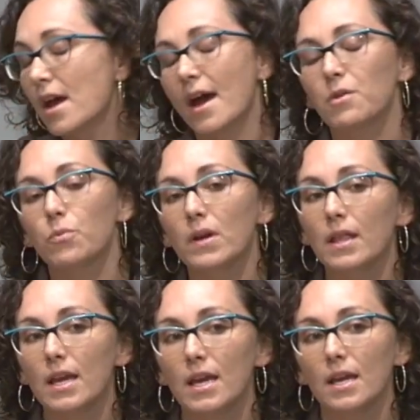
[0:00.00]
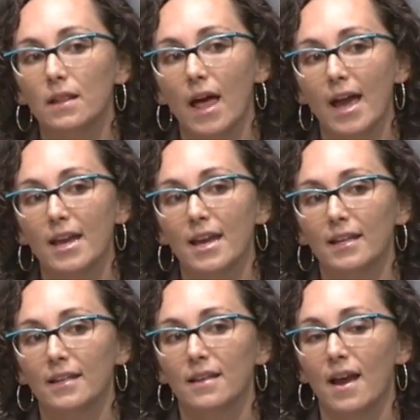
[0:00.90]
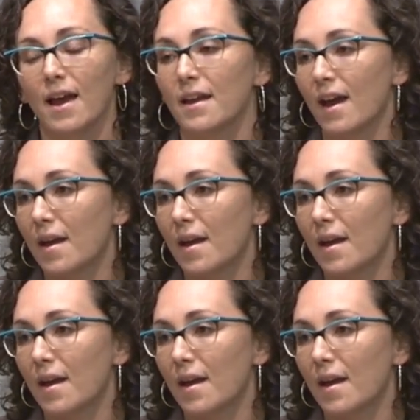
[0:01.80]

I really like, and I,